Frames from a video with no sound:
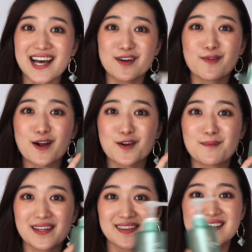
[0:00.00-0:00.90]
I
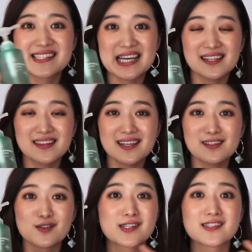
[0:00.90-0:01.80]
recommend this, I
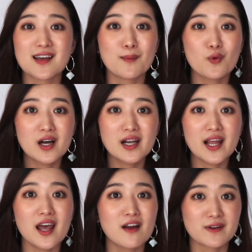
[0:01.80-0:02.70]
think, to
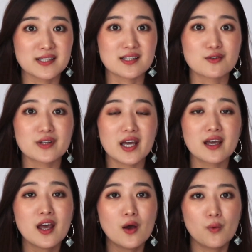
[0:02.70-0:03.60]
someone every single day,